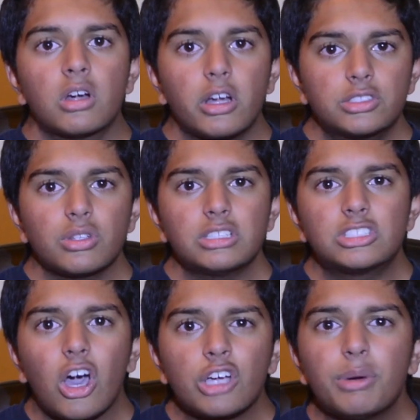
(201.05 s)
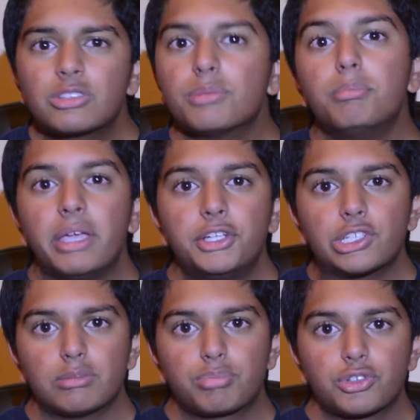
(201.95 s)
Alright, so let's talk about some major
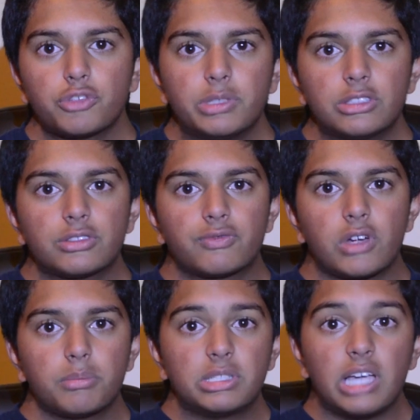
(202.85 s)
improvements from the